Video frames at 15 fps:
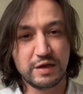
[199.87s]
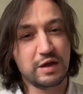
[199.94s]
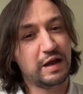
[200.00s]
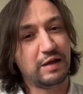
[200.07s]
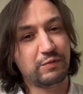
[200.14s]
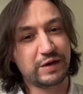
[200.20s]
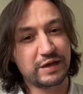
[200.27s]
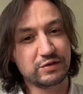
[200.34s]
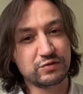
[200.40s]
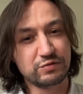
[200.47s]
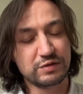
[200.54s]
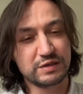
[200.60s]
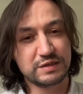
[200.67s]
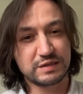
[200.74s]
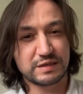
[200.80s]
And when I do
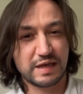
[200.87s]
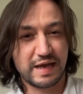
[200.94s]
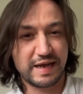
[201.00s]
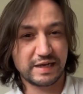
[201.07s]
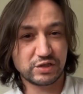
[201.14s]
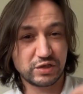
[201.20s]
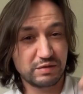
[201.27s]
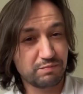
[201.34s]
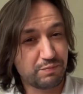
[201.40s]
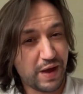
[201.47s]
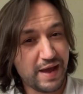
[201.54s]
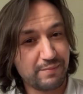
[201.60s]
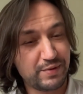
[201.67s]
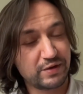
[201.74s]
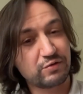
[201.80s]
this, I actually buy
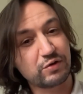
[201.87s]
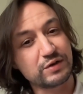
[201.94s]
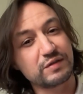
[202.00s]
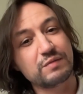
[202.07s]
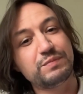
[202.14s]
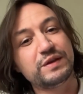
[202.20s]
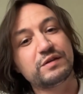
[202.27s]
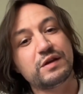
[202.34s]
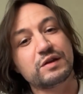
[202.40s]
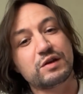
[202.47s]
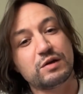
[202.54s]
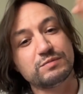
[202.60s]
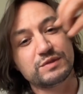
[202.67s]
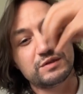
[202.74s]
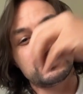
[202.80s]
Bitcoin, and the Bitcoin
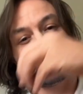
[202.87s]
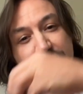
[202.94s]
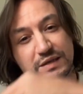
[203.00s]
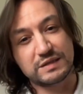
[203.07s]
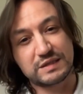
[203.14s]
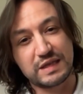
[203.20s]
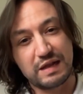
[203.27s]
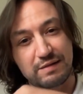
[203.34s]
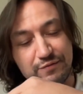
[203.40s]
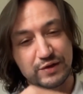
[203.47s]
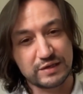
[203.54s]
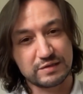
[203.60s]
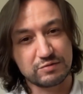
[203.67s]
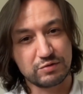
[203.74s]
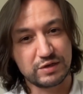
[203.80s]
comes into my
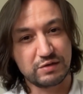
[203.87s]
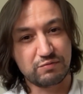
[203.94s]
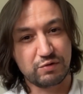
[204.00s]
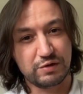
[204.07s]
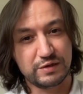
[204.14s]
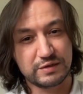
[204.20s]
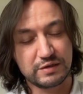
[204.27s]
self-custodial wallet.